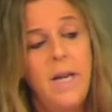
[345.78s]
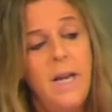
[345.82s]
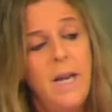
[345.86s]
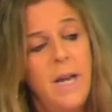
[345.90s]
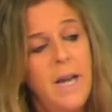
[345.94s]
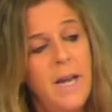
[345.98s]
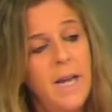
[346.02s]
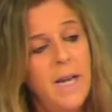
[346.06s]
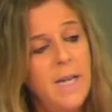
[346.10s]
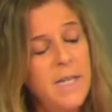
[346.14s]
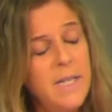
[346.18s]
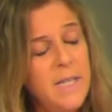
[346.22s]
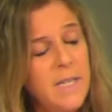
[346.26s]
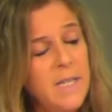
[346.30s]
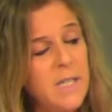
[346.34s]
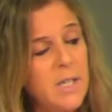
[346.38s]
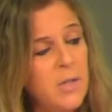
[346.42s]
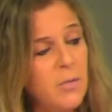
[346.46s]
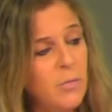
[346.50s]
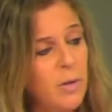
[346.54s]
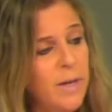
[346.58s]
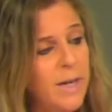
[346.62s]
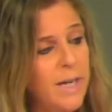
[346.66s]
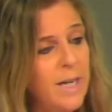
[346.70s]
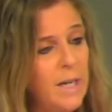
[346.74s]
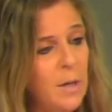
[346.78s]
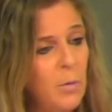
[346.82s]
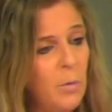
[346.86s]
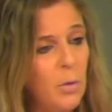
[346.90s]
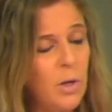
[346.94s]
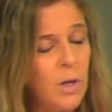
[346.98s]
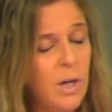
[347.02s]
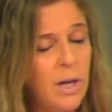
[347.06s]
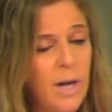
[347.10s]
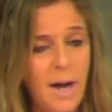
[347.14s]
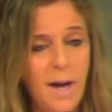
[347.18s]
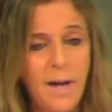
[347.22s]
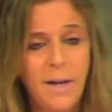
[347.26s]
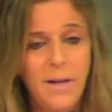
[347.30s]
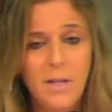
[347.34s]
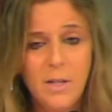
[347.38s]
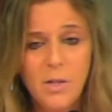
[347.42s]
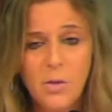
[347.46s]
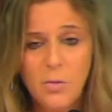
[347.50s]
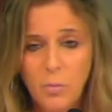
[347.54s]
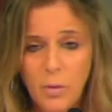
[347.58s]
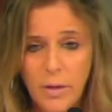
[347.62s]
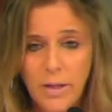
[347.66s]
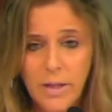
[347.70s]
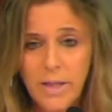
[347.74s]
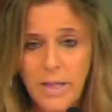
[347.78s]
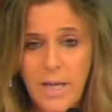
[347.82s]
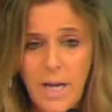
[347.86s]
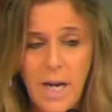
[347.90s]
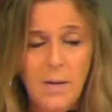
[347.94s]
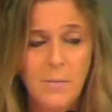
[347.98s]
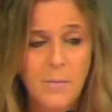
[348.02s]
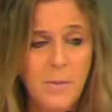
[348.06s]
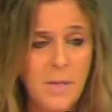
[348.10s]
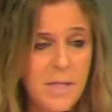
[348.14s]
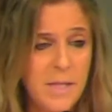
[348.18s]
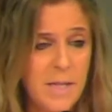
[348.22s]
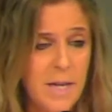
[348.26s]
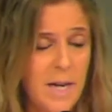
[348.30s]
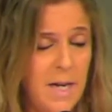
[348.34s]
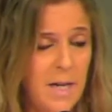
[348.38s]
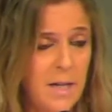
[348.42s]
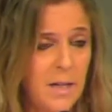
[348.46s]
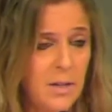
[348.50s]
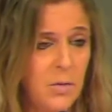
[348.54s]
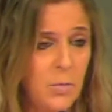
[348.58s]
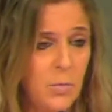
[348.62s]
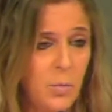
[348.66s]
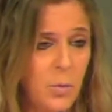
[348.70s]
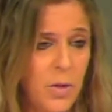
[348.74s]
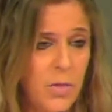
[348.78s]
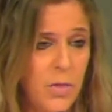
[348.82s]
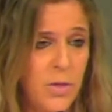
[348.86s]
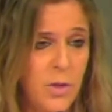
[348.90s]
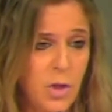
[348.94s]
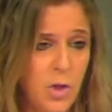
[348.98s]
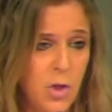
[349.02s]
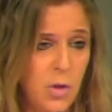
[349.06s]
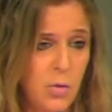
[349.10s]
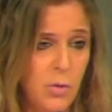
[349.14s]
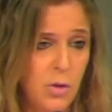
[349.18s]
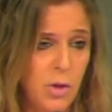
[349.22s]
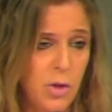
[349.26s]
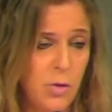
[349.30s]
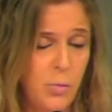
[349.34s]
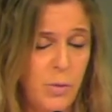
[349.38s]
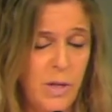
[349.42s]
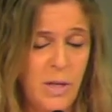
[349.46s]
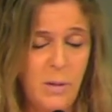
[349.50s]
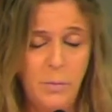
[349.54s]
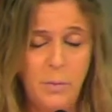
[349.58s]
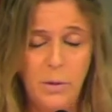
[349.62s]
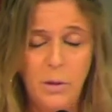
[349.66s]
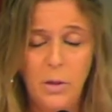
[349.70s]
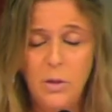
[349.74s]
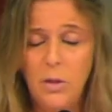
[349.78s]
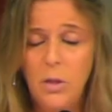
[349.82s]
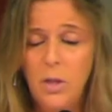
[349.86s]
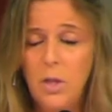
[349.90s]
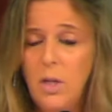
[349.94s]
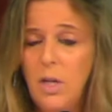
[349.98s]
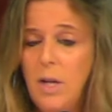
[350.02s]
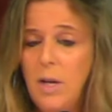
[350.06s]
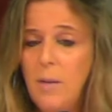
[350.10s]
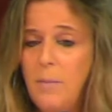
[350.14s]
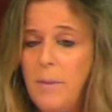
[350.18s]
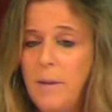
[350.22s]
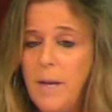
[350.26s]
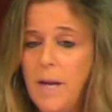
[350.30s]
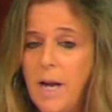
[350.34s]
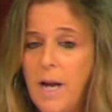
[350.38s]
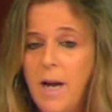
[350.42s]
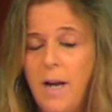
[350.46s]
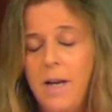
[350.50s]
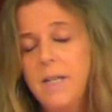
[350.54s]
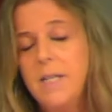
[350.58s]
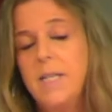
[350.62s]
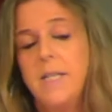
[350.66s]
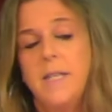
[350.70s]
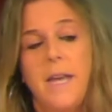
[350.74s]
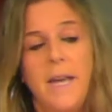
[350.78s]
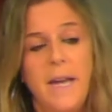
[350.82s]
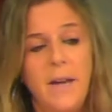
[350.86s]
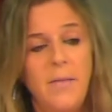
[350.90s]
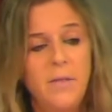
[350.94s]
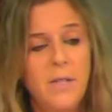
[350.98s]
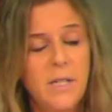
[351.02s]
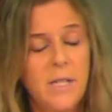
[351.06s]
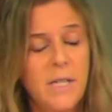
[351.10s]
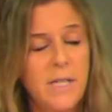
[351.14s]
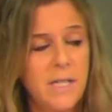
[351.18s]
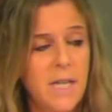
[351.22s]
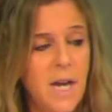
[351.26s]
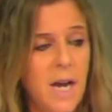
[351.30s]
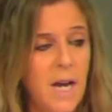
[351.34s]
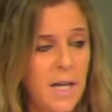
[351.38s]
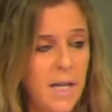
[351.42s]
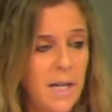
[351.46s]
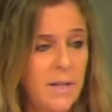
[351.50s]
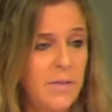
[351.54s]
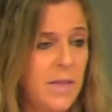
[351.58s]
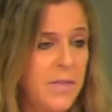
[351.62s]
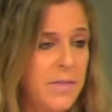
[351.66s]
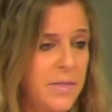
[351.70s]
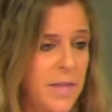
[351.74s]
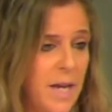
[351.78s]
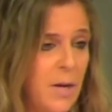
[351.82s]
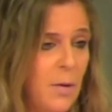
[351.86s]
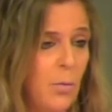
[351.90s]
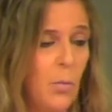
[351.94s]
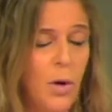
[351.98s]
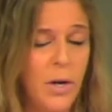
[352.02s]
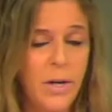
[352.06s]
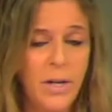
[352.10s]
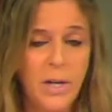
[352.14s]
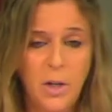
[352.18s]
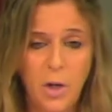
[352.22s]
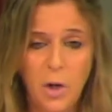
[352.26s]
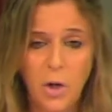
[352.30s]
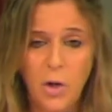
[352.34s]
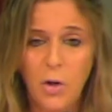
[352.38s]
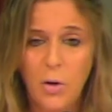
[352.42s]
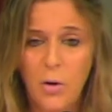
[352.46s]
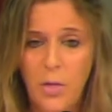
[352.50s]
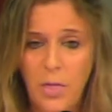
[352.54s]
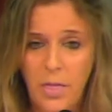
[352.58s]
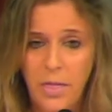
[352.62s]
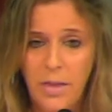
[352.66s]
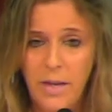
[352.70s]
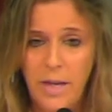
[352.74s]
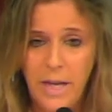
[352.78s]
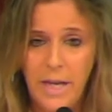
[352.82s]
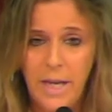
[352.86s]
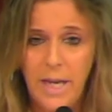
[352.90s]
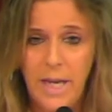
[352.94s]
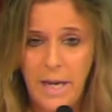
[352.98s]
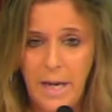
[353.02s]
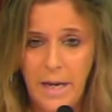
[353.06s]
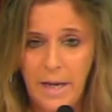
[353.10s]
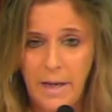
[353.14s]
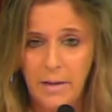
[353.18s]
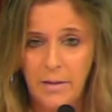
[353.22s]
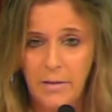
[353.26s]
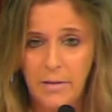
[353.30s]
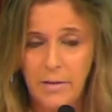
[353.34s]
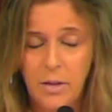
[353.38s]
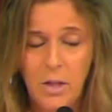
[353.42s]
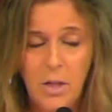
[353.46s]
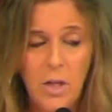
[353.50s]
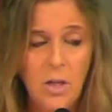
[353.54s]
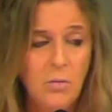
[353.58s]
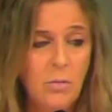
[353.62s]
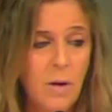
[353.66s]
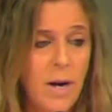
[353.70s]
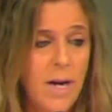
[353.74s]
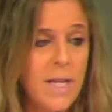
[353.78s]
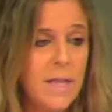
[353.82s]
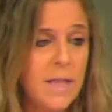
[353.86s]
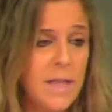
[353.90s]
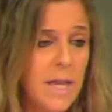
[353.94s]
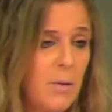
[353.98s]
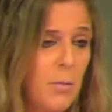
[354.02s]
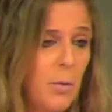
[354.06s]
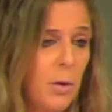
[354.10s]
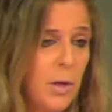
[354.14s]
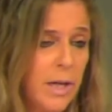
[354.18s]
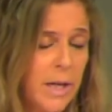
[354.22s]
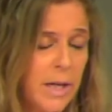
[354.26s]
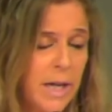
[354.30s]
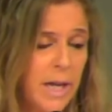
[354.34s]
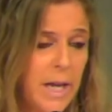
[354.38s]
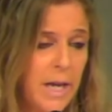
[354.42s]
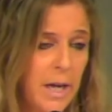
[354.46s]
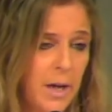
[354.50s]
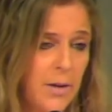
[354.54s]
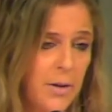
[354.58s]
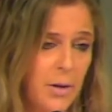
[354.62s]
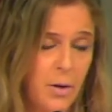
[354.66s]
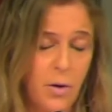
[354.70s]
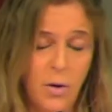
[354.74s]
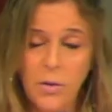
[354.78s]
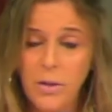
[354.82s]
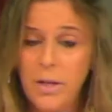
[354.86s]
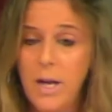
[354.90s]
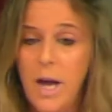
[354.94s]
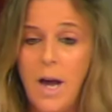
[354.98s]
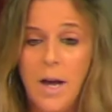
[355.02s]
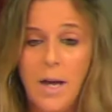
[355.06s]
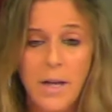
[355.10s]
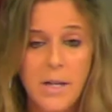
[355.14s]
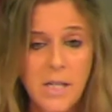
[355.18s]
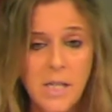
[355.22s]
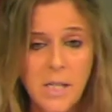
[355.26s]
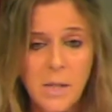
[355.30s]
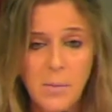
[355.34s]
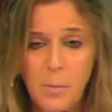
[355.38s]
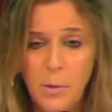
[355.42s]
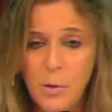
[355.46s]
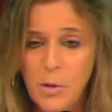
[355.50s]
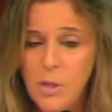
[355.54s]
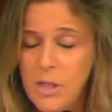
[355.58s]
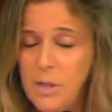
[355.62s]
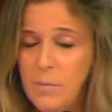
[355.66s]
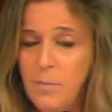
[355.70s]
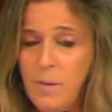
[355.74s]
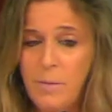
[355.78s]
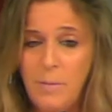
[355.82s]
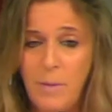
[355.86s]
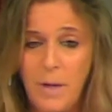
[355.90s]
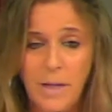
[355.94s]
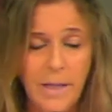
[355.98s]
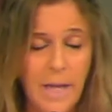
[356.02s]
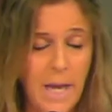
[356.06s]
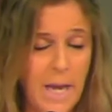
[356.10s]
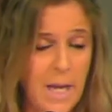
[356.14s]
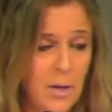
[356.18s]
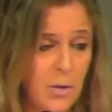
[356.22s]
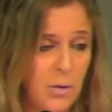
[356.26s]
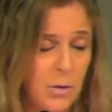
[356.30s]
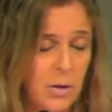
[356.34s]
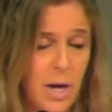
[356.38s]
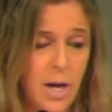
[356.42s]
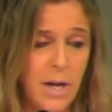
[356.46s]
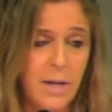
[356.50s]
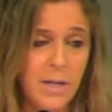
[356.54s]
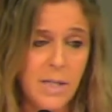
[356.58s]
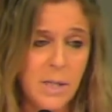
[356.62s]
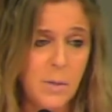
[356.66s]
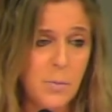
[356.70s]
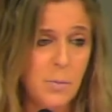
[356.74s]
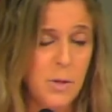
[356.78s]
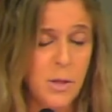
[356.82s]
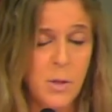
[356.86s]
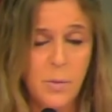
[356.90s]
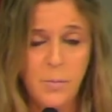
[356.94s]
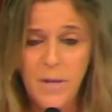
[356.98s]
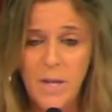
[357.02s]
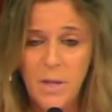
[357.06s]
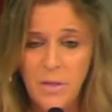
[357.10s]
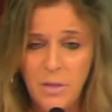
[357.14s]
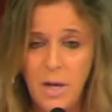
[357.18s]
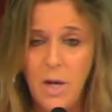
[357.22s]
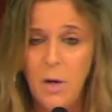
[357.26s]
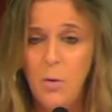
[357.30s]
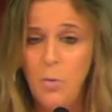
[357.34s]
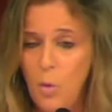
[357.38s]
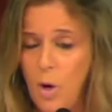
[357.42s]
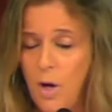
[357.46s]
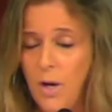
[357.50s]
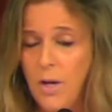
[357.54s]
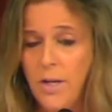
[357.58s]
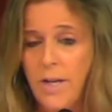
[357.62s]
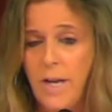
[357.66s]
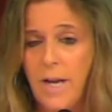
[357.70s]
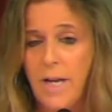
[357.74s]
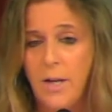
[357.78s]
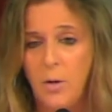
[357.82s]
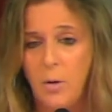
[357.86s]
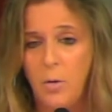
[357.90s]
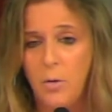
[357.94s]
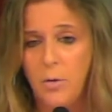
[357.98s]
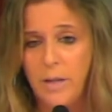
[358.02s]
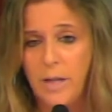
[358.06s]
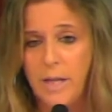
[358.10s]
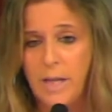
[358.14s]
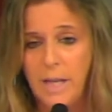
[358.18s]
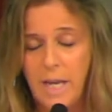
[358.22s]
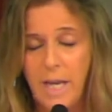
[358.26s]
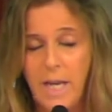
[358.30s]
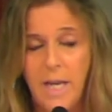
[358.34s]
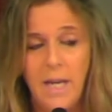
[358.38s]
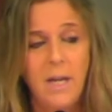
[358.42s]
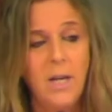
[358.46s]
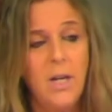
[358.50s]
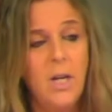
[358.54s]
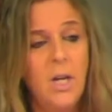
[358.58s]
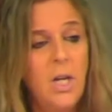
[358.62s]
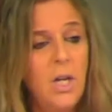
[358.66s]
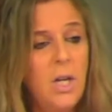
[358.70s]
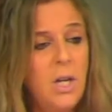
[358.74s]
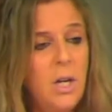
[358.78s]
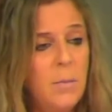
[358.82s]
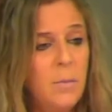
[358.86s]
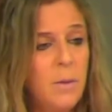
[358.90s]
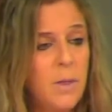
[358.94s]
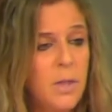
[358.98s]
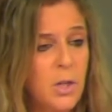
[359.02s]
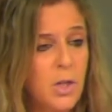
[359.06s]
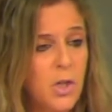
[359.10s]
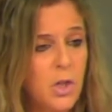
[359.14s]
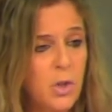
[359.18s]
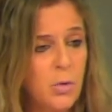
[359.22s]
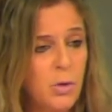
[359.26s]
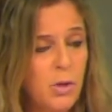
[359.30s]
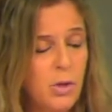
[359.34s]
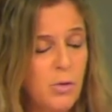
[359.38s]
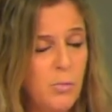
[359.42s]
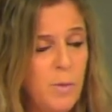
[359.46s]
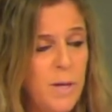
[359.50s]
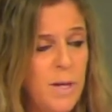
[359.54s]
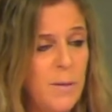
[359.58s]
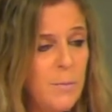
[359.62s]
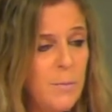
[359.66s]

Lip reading: is this reading where God is really upset with the Jewish people because they've decided that they want an earthly king, right? They want a king on earth. God is supposed to be Malkeinu. God is supposed to be the one and only king. But the Jewish people